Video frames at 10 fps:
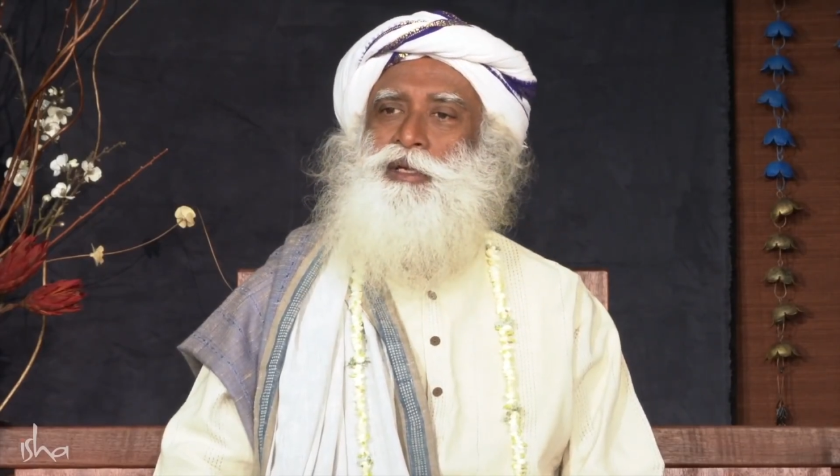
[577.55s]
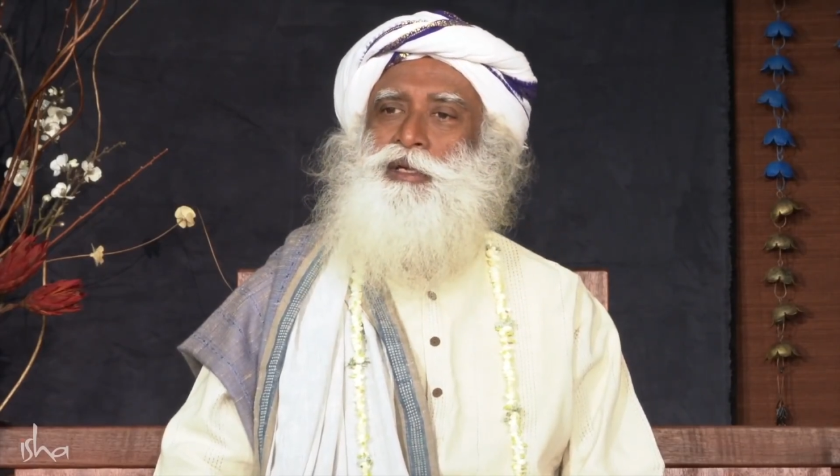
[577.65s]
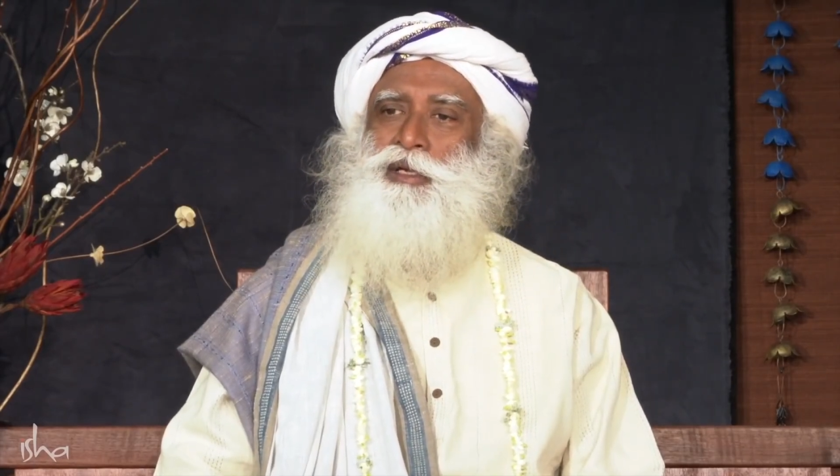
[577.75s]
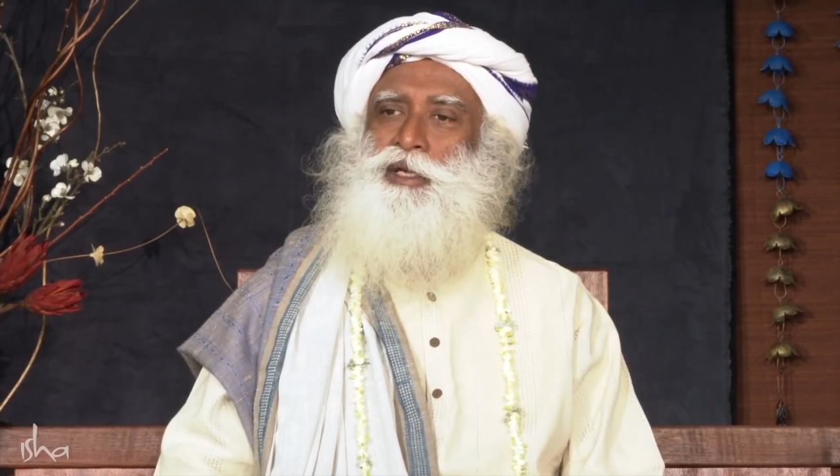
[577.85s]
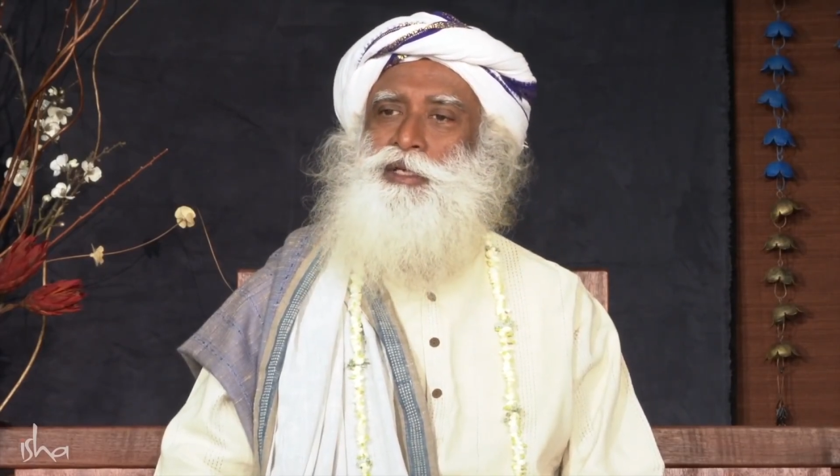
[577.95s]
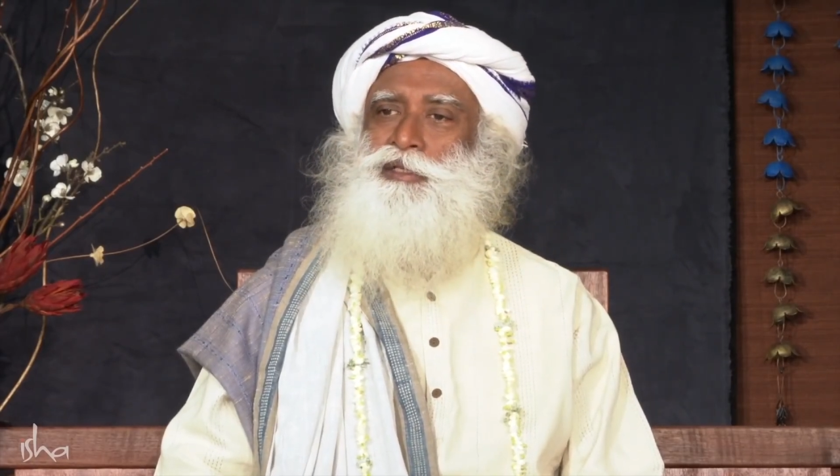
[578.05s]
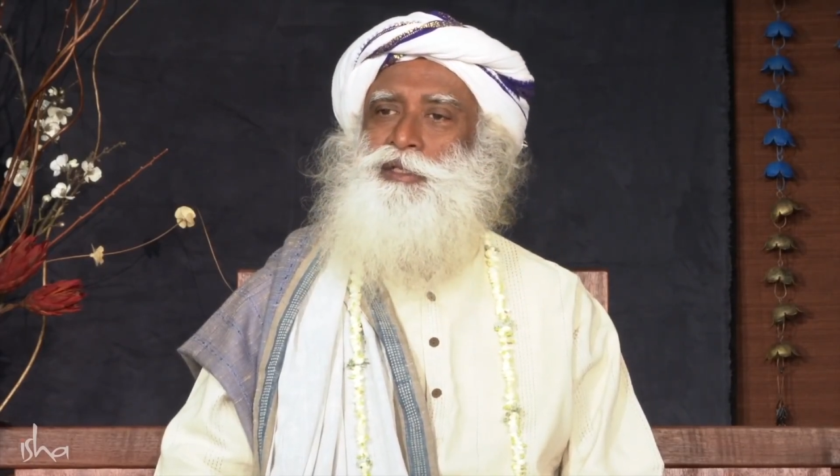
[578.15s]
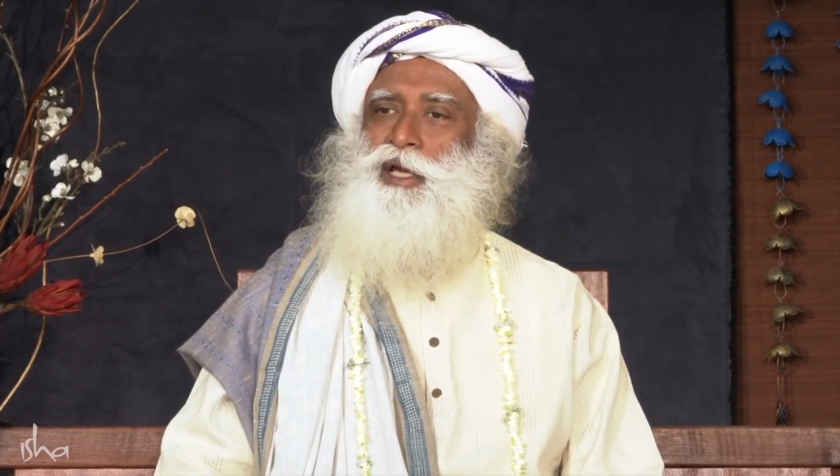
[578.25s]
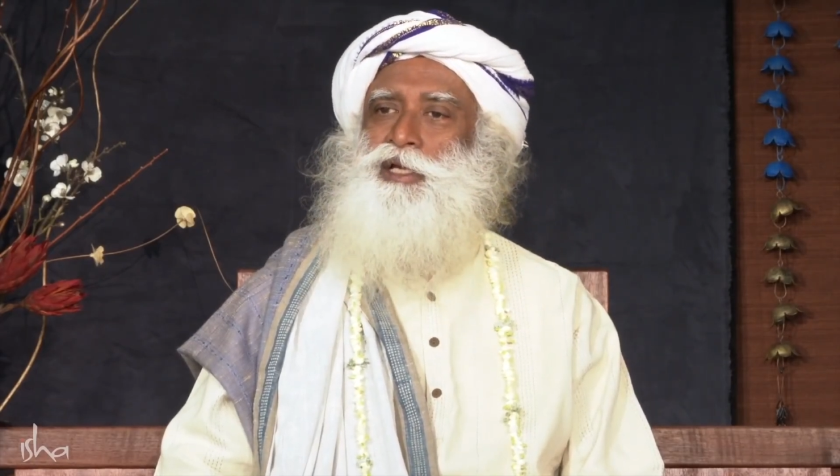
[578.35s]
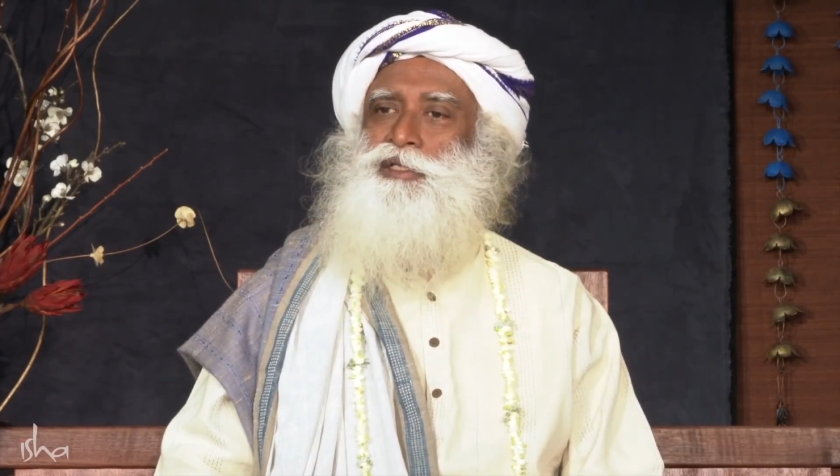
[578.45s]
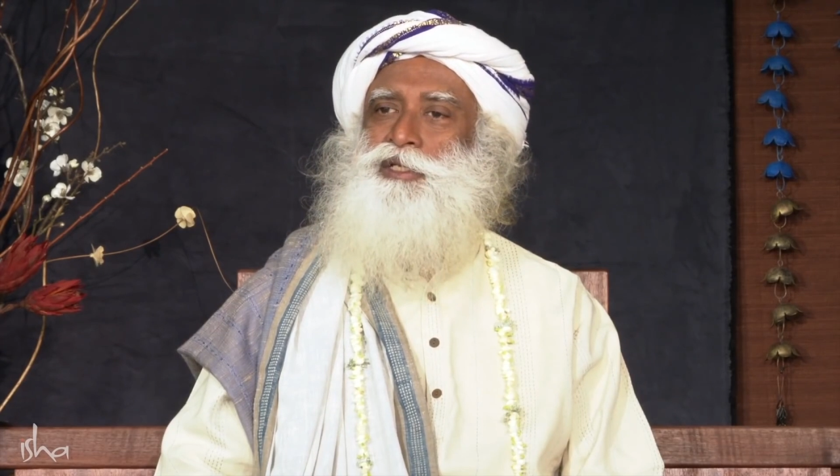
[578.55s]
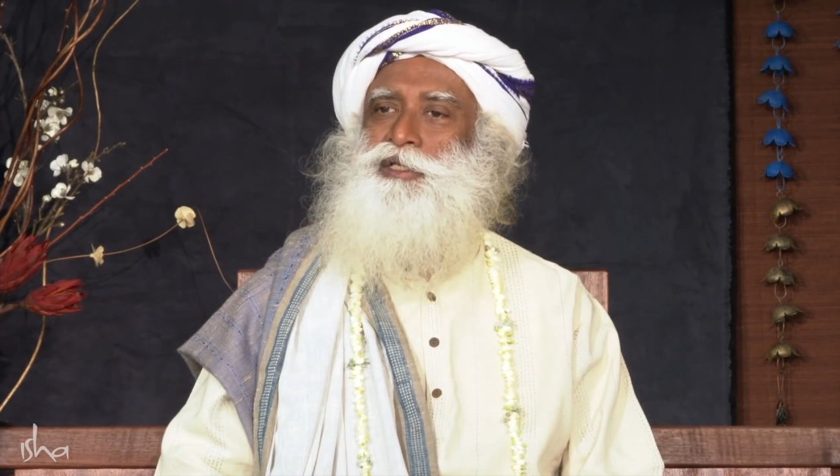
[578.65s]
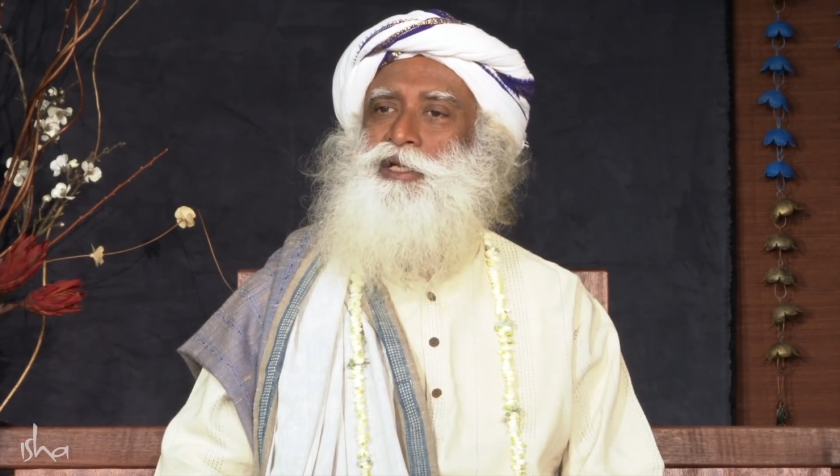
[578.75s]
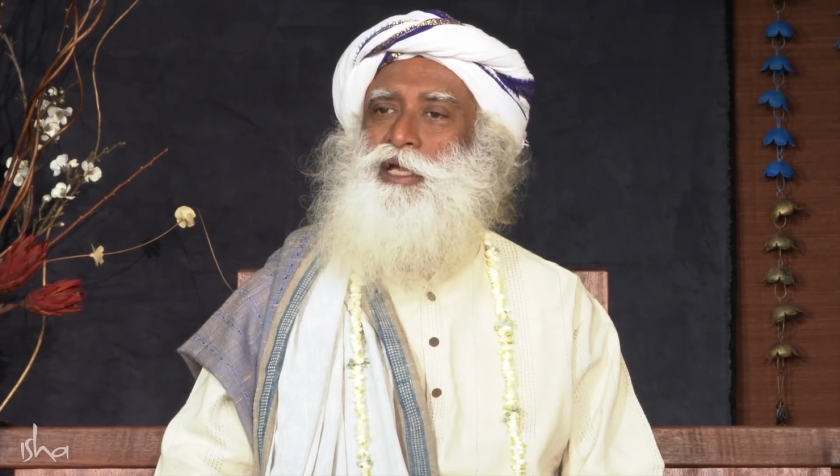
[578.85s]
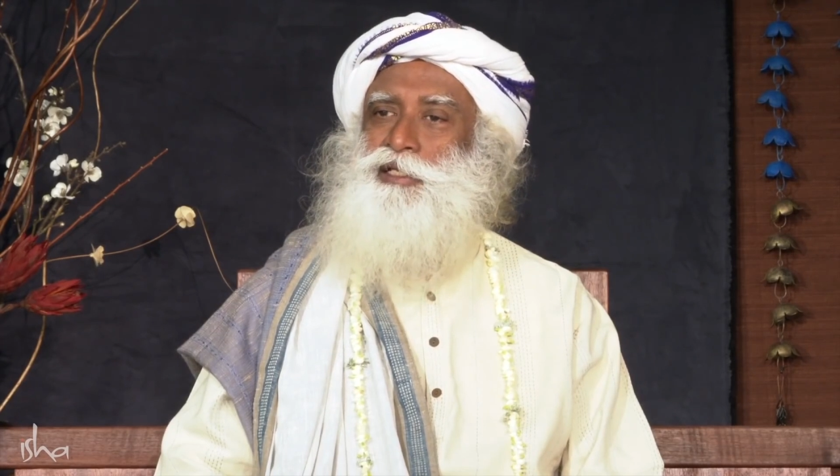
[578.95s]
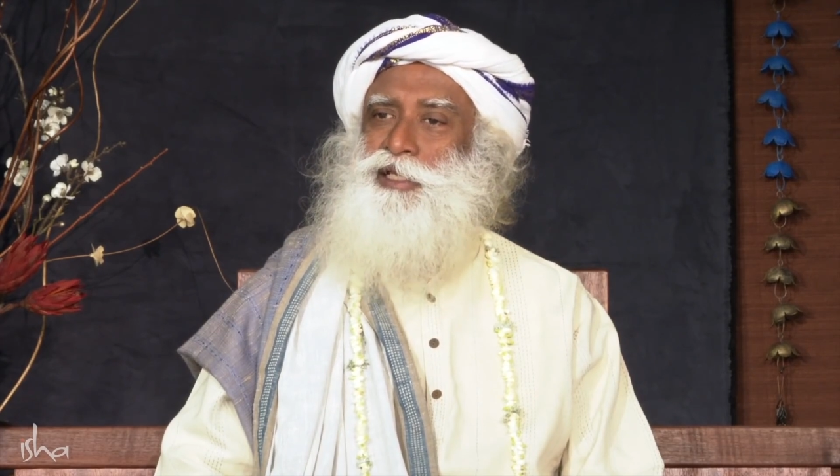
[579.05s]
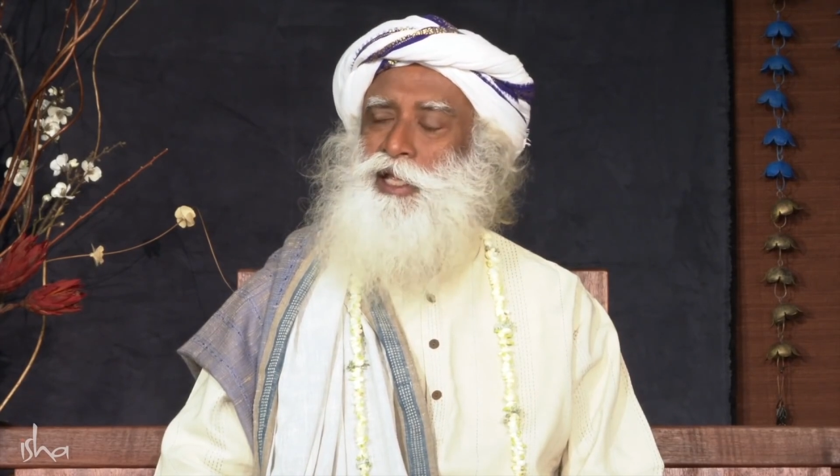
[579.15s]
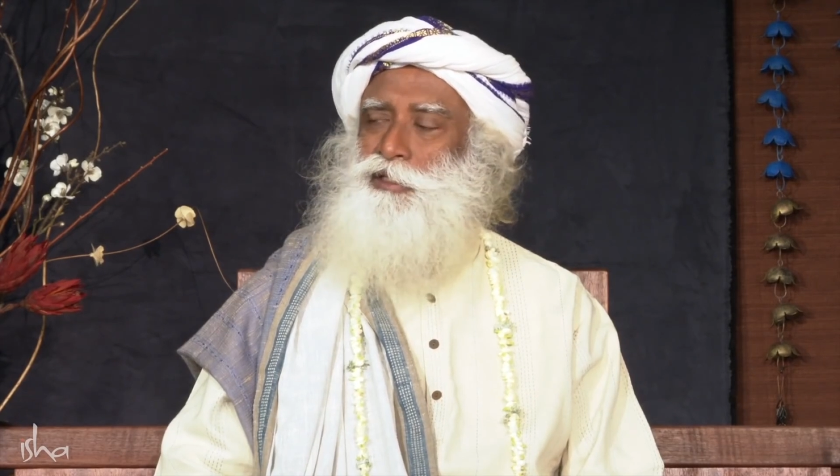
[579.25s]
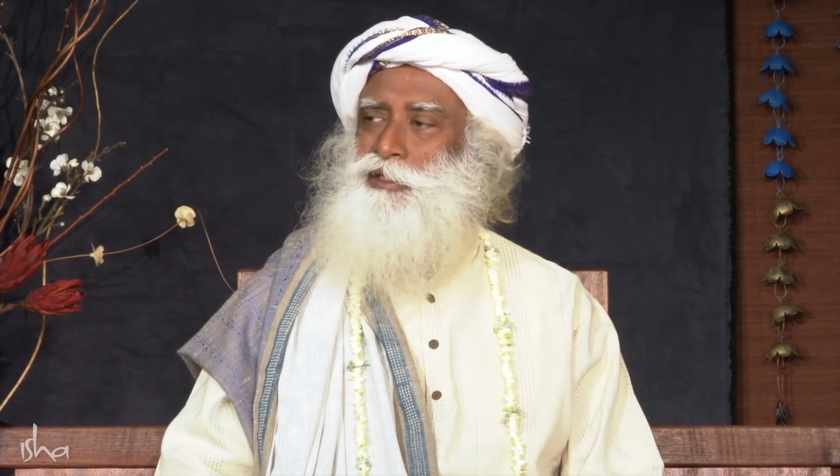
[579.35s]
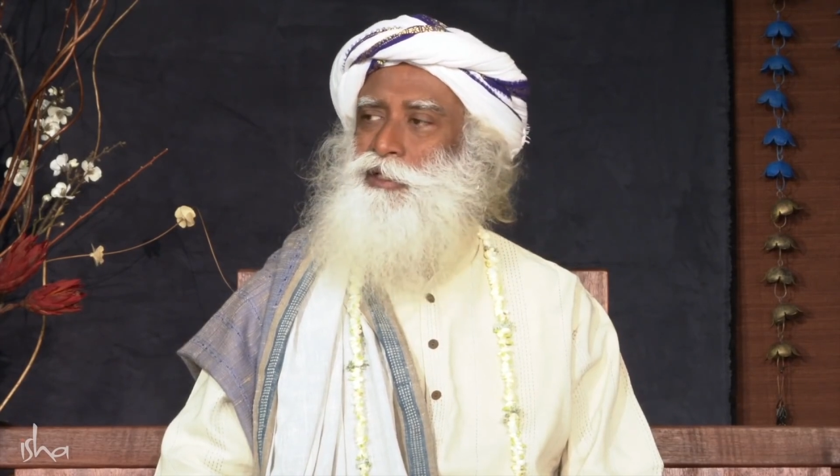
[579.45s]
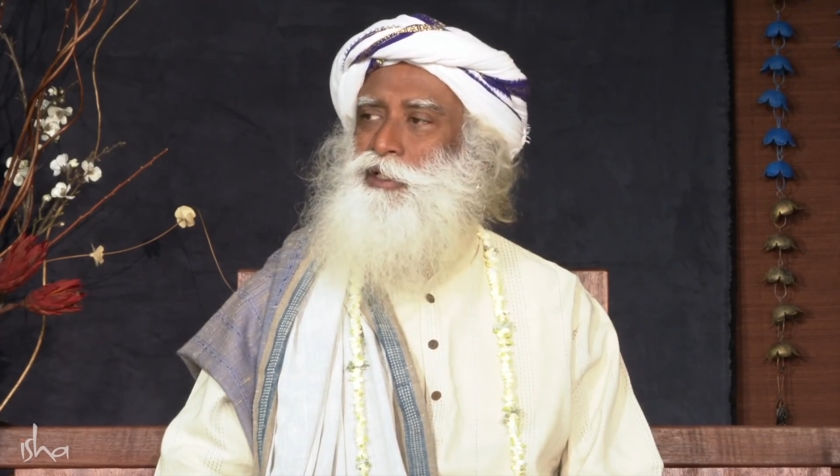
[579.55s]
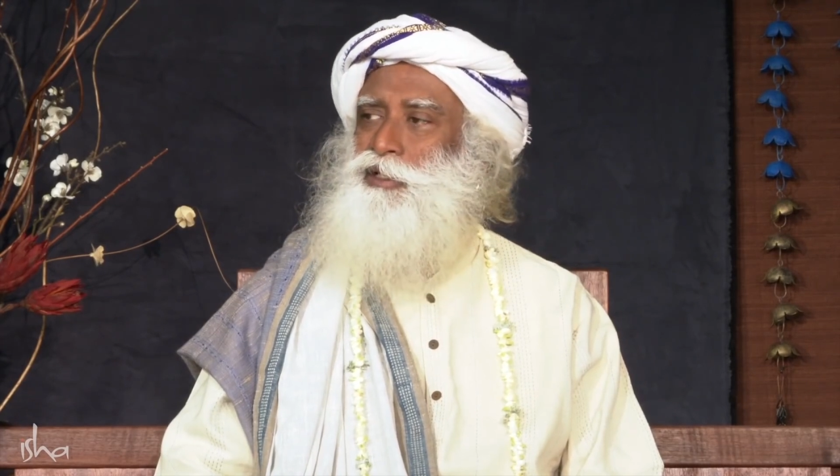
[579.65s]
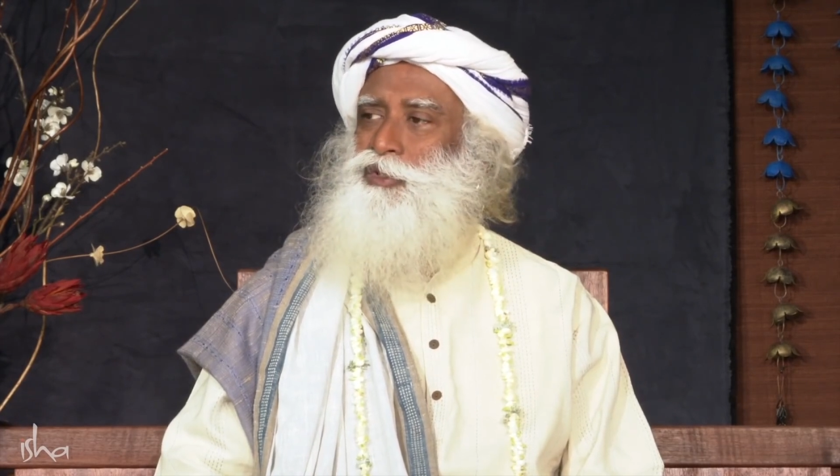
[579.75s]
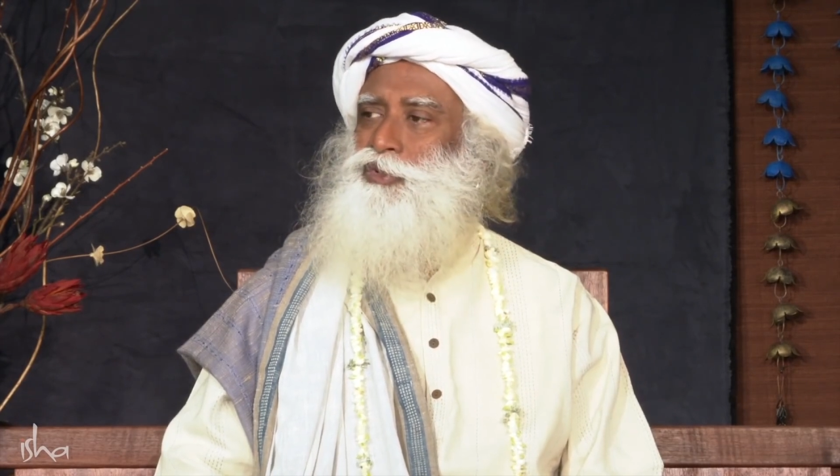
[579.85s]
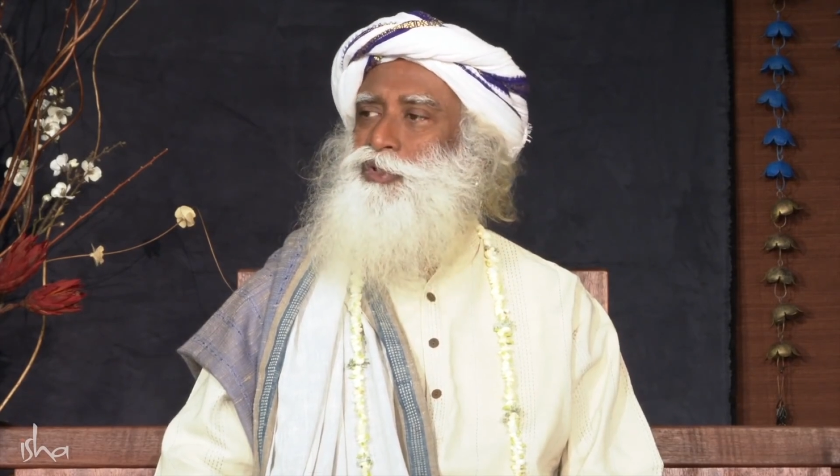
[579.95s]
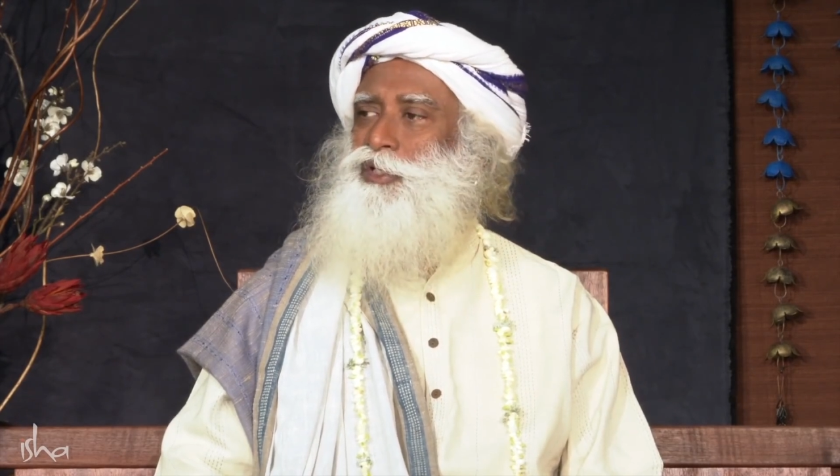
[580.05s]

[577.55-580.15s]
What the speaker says: creates a certain excess to the